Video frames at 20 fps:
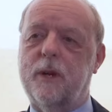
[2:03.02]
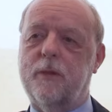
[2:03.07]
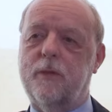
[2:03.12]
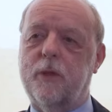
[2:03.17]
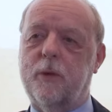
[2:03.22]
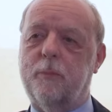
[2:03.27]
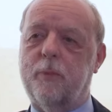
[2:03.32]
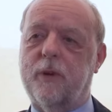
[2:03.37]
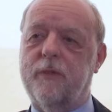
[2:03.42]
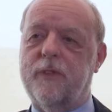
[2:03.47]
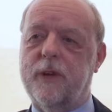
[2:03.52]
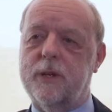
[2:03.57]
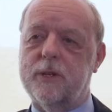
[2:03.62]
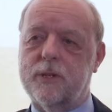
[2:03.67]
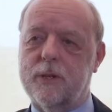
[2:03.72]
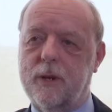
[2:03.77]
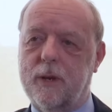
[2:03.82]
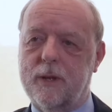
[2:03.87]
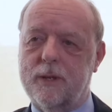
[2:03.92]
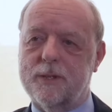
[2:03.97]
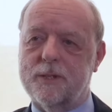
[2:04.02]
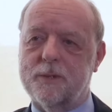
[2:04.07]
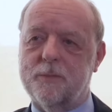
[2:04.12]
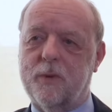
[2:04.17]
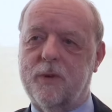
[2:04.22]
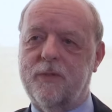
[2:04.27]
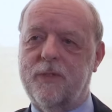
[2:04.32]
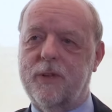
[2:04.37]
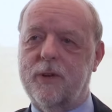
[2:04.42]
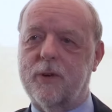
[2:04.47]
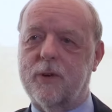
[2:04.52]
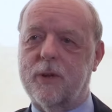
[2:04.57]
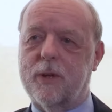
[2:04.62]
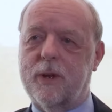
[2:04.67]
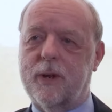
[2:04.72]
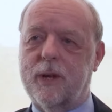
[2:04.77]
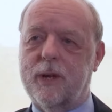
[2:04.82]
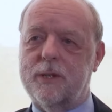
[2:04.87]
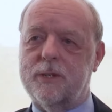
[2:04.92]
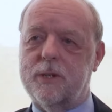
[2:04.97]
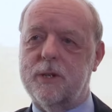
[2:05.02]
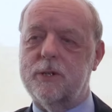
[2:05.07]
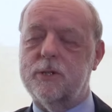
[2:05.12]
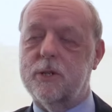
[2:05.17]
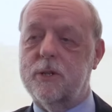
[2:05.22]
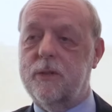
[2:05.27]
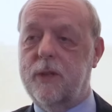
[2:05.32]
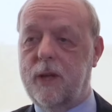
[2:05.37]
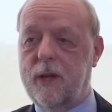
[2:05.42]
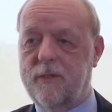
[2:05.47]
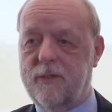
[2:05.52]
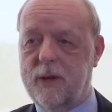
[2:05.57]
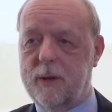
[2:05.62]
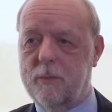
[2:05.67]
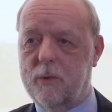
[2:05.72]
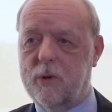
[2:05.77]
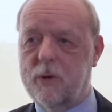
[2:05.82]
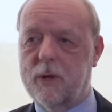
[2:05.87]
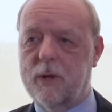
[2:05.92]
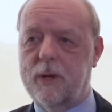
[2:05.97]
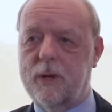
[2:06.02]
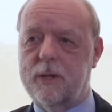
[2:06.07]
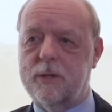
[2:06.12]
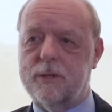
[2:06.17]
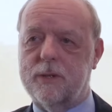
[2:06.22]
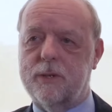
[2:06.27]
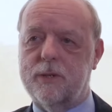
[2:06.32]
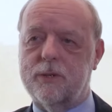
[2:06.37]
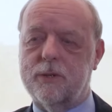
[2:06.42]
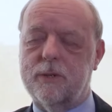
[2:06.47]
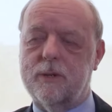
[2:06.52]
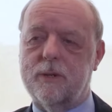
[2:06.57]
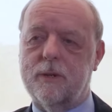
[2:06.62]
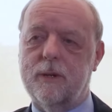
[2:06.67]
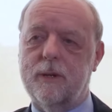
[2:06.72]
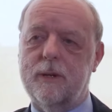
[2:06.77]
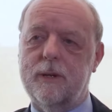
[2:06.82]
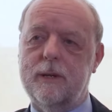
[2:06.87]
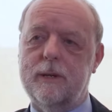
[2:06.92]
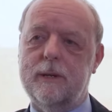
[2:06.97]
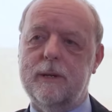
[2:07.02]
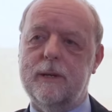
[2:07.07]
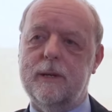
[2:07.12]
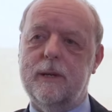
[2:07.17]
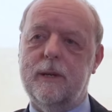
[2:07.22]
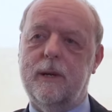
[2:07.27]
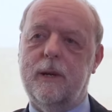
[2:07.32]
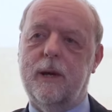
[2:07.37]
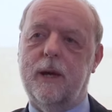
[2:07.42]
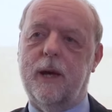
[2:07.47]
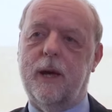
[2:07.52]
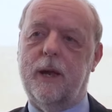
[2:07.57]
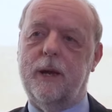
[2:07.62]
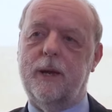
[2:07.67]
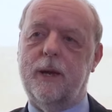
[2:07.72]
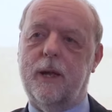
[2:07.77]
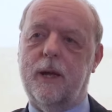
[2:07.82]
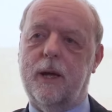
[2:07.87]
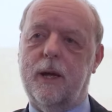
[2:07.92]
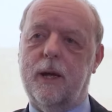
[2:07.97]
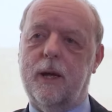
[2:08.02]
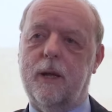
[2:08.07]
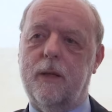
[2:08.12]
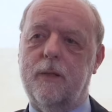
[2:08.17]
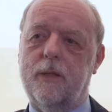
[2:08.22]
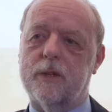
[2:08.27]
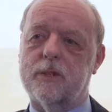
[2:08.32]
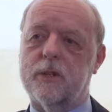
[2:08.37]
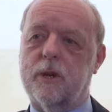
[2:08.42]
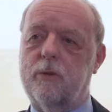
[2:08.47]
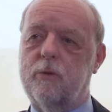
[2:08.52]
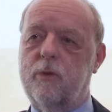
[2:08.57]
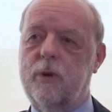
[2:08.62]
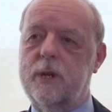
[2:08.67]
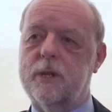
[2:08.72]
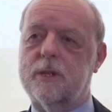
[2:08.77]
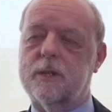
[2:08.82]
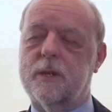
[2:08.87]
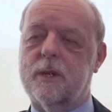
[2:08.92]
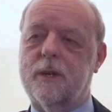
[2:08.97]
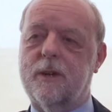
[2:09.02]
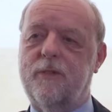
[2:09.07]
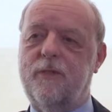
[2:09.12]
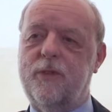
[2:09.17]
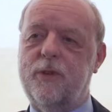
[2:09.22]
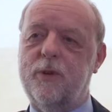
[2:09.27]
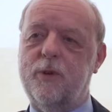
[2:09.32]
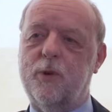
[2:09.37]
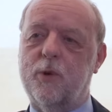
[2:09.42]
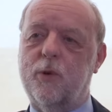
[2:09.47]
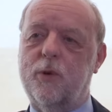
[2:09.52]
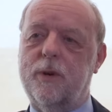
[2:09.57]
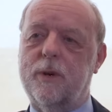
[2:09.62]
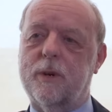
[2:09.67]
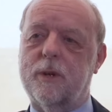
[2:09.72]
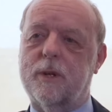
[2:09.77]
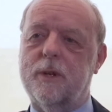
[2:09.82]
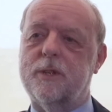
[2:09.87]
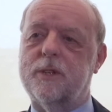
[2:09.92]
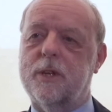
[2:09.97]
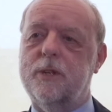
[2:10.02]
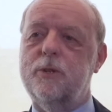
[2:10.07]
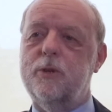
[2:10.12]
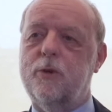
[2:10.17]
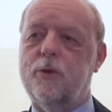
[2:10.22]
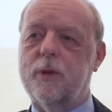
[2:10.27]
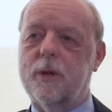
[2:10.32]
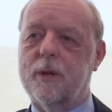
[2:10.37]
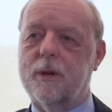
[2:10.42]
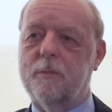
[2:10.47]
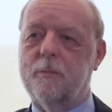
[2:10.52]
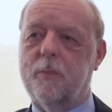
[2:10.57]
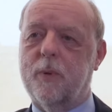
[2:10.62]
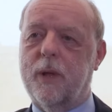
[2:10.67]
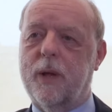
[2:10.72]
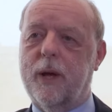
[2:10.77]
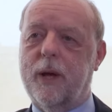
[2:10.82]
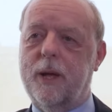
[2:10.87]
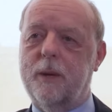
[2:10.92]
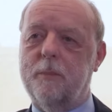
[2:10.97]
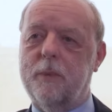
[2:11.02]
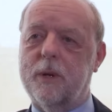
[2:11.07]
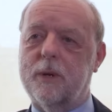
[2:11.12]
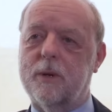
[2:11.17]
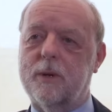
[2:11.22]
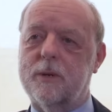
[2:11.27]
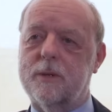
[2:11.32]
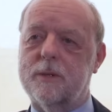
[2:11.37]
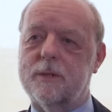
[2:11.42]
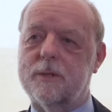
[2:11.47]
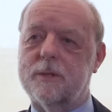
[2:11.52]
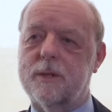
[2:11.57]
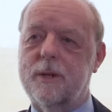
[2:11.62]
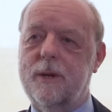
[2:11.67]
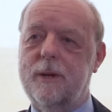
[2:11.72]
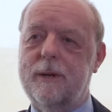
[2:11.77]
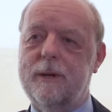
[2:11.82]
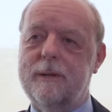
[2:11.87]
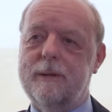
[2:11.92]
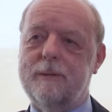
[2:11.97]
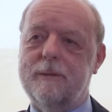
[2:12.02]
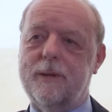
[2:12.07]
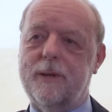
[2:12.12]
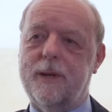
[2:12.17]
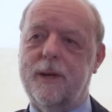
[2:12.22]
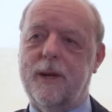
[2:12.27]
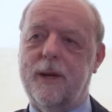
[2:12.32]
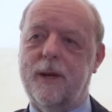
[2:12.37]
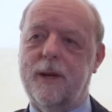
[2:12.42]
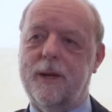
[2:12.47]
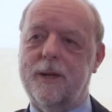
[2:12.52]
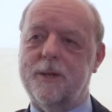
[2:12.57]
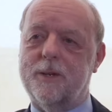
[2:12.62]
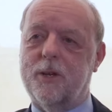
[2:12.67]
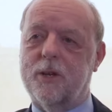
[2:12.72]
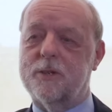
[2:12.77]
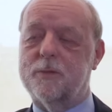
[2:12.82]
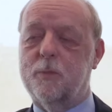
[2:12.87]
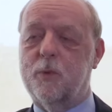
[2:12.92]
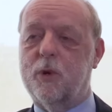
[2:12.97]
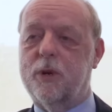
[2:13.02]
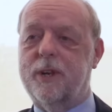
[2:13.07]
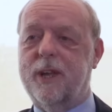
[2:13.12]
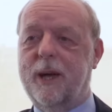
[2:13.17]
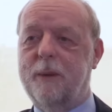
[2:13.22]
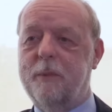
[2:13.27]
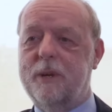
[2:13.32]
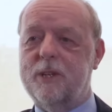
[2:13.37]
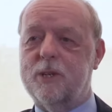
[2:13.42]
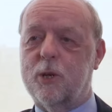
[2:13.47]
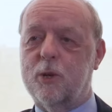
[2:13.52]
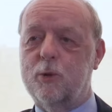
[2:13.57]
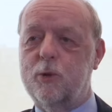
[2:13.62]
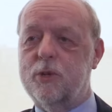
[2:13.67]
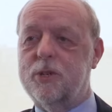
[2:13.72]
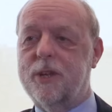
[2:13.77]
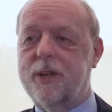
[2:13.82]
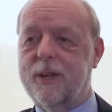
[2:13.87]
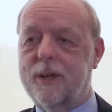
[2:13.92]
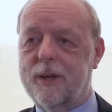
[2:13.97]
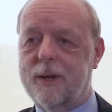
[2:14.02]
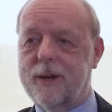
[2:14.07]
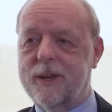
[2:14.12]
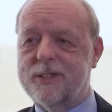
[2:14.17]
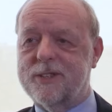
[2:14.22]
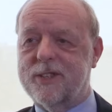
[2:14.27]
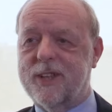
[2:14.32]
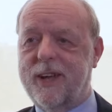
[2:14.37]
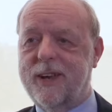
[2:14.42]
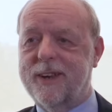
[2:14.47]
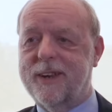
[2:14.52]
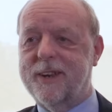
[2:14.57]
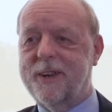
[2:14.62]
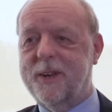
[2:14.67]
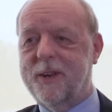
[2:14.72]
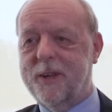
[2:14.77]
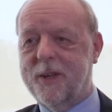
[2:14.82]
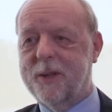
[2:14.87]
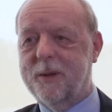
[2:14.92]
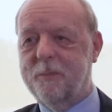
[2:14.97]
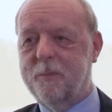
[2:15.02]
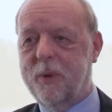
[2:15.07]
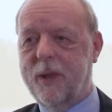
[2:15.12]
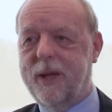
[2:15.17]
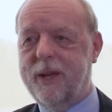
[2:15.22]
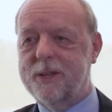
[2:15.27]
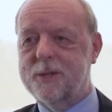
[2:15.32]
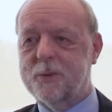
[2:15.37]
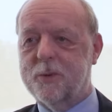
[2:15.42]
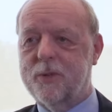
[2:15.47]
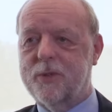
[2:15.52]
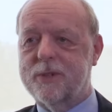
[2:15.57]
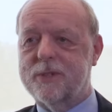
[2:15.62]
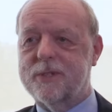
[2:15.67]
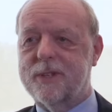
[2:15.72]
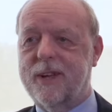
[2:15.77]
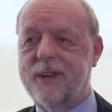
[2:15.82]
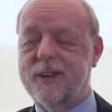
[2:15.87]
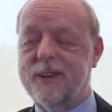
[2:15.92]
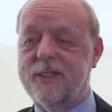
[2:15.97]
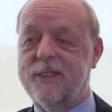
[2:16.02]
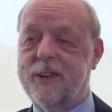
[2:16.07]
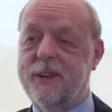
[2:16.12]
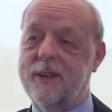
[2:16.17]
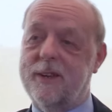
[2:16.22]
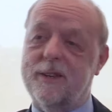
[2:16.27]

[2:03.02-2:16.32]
and the professionalism of the organisation, the FM organisation. And there's a risk if you don't continue to comply, because it does more damage losing a standard and a compliance with a standard than